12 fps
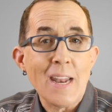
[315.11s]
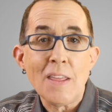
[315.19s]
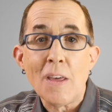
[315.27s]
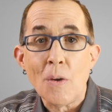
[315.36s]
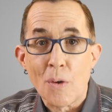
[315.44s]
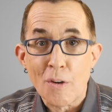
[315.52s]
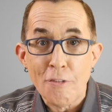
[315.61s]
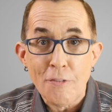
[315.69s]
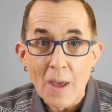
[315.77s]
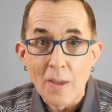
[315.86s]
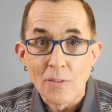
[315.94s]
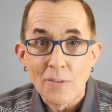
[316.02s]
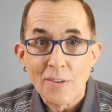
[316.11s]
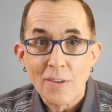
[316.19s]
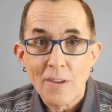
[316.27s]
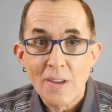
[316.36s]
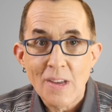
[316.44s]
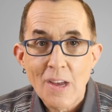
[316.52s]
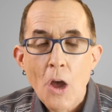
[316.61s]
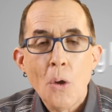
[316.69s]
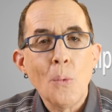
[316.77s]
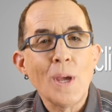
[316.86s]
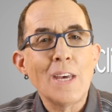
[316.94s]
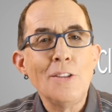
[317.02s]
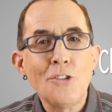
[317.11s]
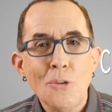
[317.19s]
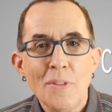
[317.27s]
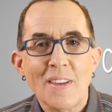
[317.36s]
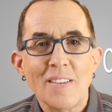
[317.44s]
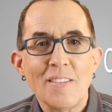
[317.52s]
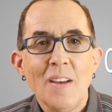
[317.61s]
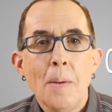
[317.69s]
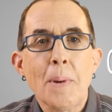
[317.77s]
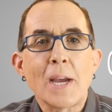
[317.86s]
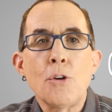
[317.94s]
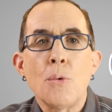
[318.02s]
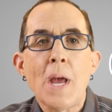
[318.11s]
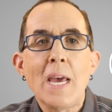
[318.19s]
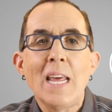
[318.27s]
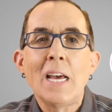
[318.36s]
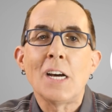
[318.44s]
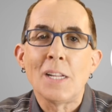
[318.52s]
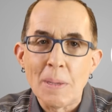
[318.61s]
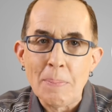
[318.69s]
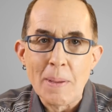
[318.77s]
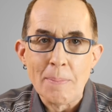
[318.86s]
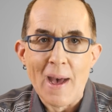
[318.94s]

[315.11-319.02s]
anything on her face. We can do this by creating clipping